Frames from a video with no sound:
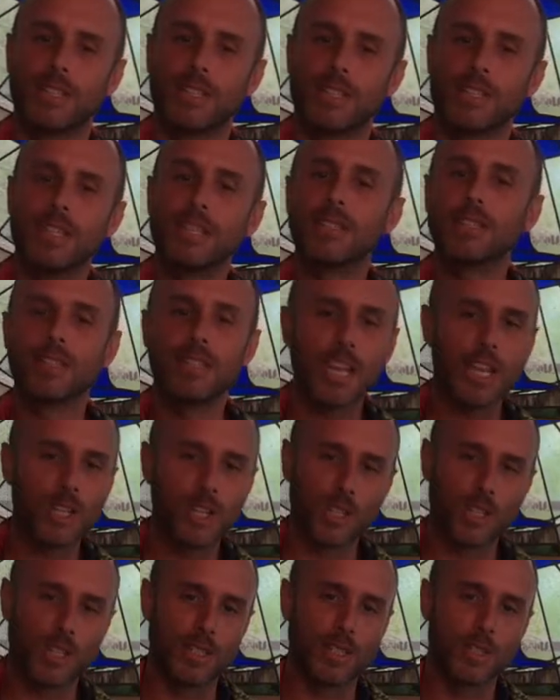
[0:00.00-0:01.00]
This
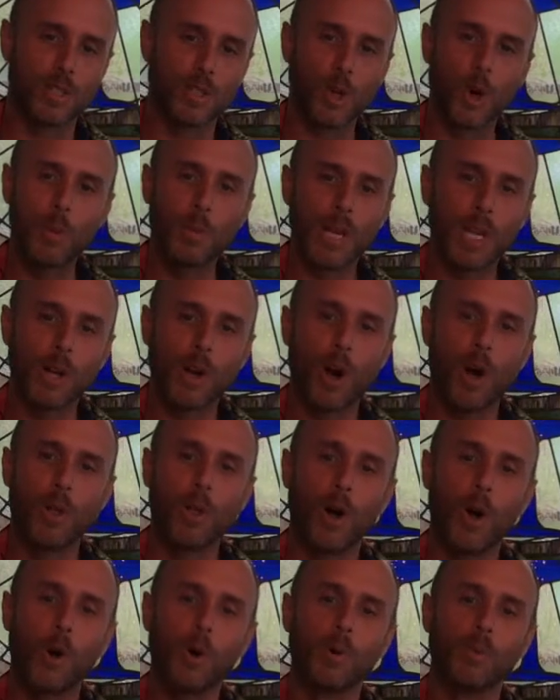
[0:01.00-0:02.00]
nation, so many call
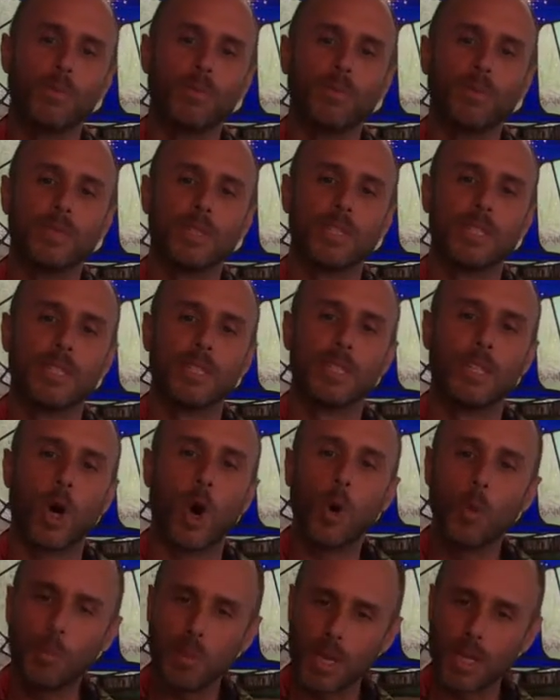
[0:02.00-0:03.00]
home,
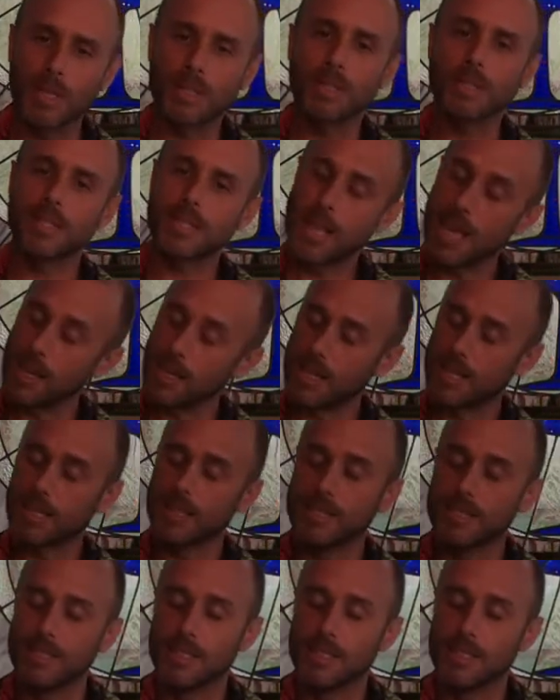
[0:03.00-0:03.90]
hoping, saying,